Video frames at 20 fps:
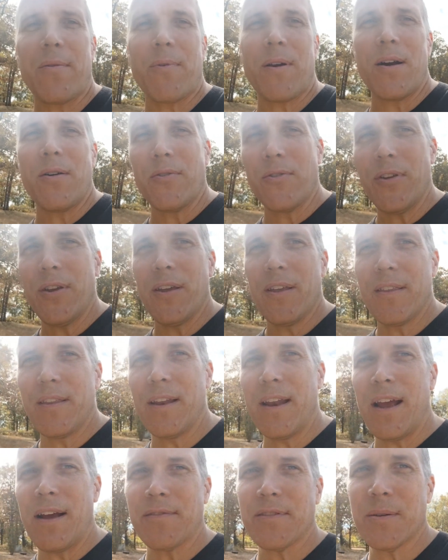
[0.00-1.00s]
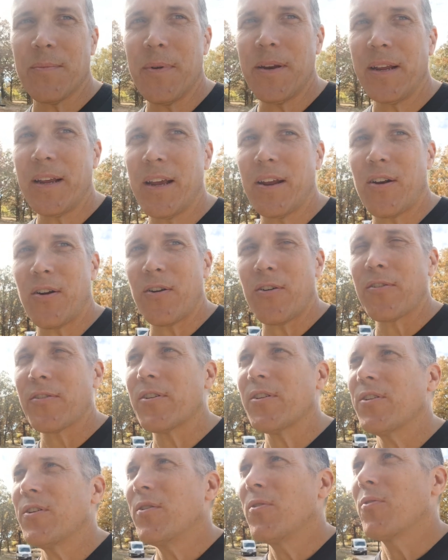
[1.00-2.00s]
route than have somebody get hurt
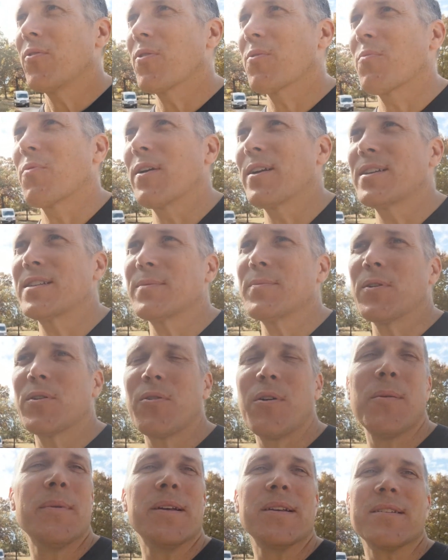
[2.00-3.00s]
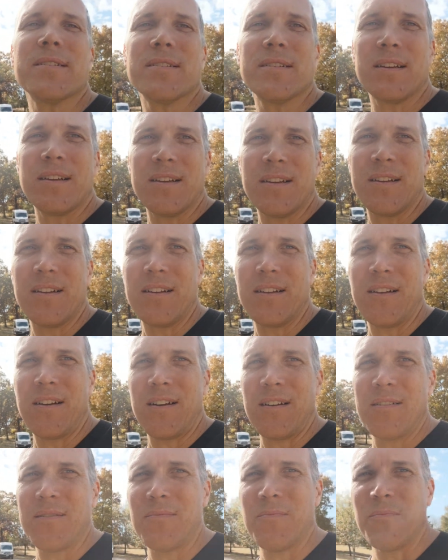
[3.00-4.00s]
or break some equipment
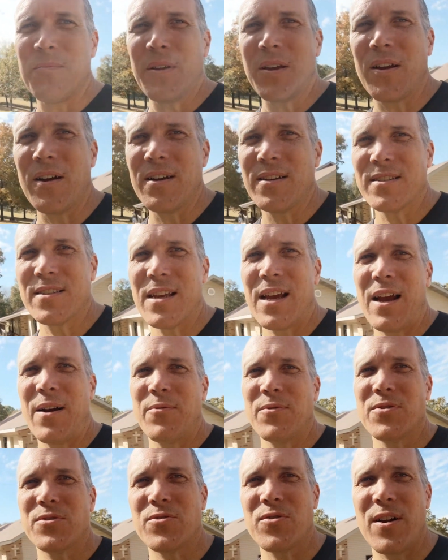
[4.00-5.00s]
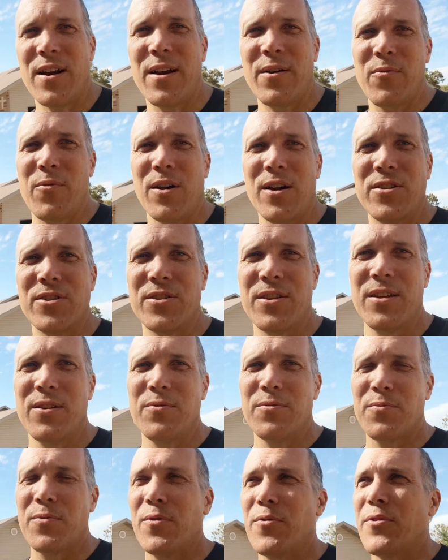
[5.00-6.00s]
because I was trying to rush
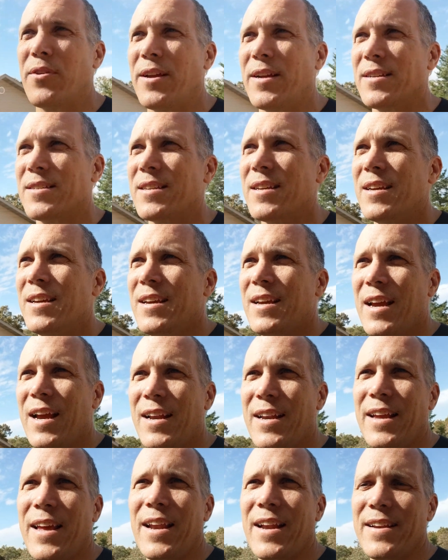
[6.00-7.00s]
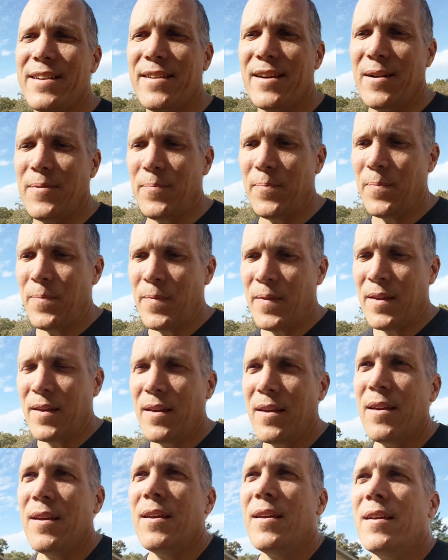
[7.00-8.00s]
through things and get it done
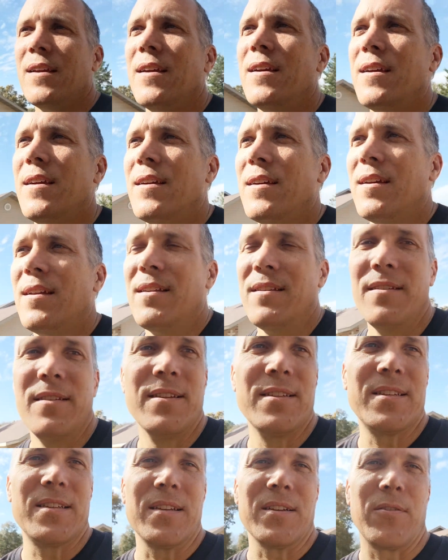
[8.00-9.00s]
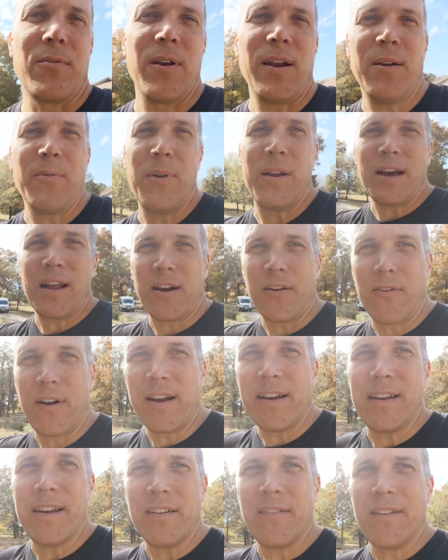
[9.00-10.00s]
this is a great, we got a
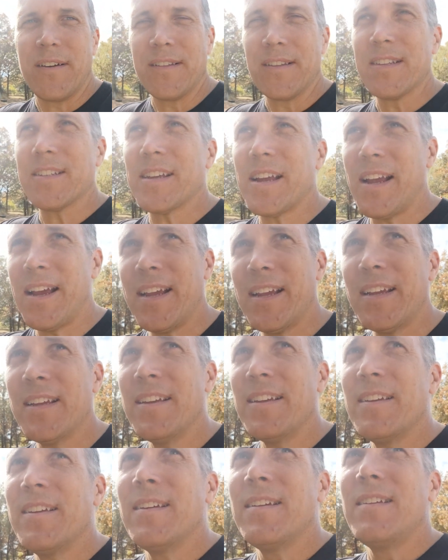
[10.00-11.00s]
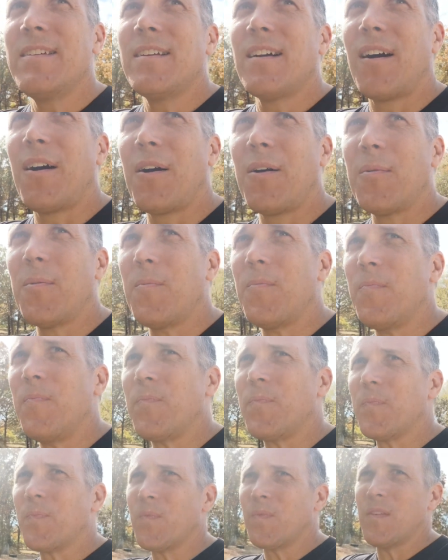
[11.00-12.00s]
great deal on this hay, um,
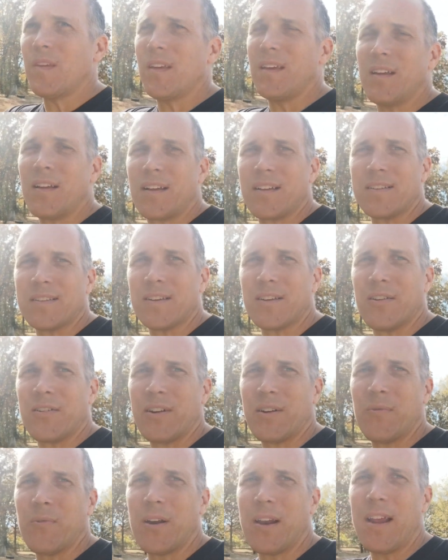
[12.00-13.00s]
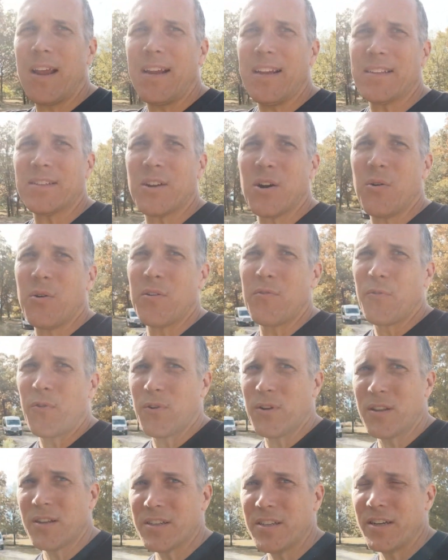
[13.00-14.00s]
considering what hay is going
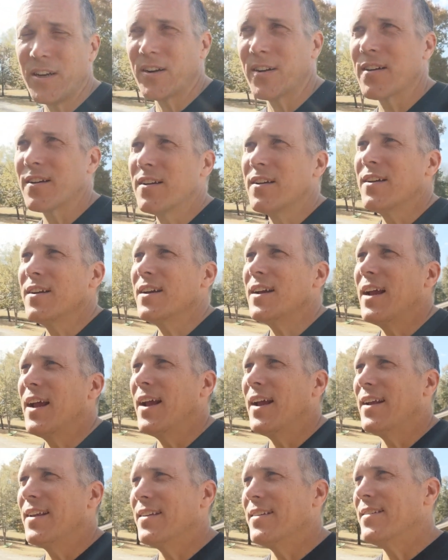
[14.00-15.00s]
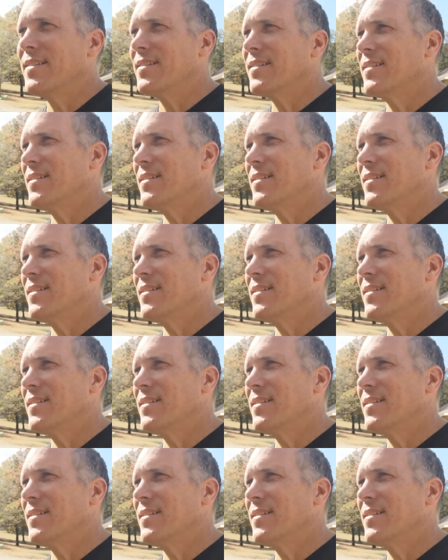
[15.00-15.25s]
for this year. And